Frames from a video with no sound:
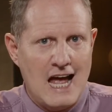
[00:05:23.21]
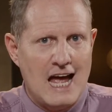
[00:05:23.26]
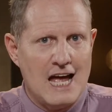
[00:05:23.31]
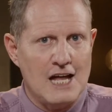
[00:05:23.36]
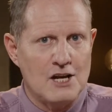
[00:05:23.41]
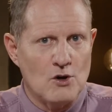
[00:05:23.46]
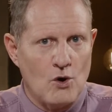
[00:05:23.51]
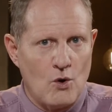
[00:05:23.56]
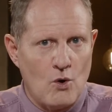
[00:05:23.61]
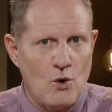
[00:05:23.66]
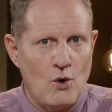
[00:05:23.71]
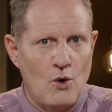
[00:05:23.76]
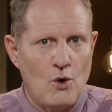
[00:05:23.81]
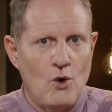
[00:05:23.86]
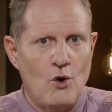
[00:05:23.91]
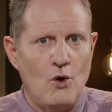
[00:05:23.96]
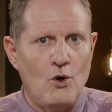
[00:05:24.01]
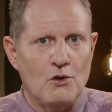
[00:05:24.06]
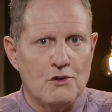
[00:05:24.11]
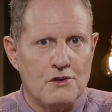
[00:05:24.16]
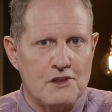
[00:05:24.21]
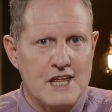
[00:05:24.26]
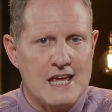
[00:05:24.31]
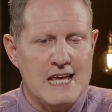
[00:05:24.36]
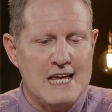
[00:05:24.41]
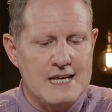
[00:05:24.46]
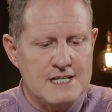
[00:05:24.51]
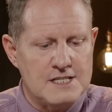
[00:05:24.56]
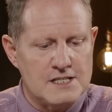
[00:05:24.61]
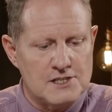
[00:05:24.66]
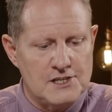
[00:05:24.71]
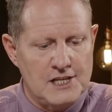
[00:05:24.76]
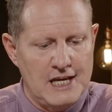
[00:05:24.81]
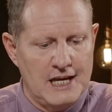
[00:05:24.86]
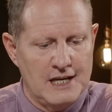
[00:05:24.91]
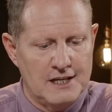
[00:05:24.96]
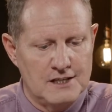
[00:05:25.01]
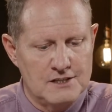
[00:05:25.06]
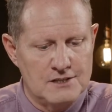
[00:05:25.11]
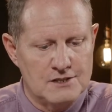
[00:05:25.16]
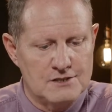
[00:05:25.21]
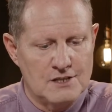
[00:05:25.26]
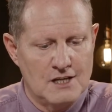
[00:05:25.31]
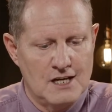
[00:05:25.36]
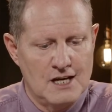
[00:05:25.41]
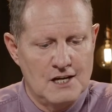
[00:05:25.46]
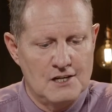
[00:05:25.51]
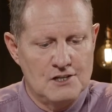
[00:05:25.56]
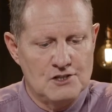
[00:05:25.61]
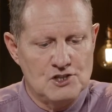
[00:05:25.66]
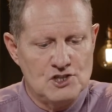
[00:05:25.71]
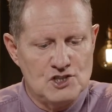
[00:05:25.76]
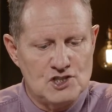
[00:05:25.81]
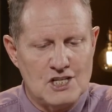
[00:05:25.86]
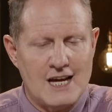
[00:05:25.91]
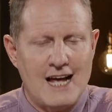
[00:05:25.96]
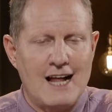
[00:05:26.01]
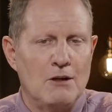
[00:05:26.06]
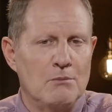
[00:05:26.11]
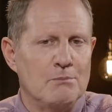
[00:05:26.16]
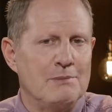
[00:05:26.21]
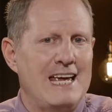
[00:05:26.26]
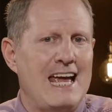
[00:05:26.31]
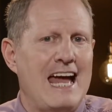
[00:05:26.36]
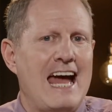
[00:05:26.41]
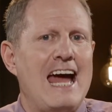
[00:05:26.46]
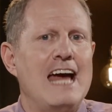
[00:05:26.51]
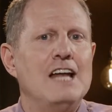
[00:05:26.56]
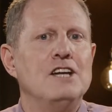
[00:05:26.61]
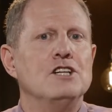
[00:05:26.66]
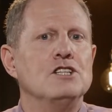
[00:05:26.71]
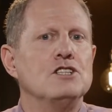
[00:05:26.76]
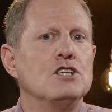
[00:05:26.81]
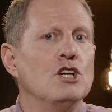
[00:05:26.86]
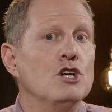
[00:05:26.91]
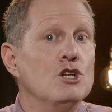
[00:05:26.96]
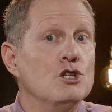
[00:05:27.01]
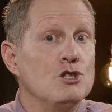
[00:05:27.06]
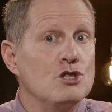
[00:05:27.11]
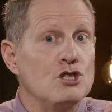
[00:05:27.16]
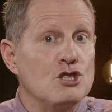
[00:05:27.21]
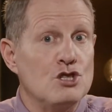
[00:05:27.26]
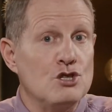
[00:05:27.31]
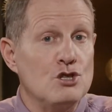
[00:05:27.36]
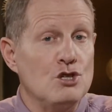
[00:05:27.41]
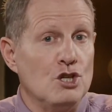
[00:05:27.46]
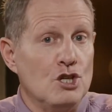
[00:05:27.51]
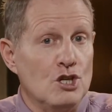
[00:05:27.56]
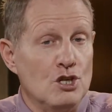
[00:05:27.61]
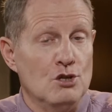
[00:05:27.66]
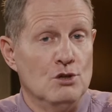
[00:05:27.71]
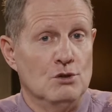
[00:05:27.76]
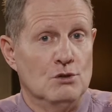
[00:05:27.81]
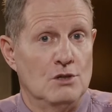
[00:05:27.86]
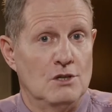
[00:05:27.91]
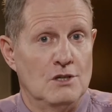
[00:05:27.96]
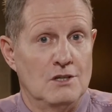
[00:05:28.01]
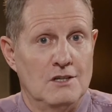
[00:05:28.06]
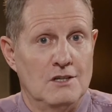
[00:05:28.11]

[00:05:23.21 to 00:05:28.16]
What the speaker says: and all these things shall be added to you.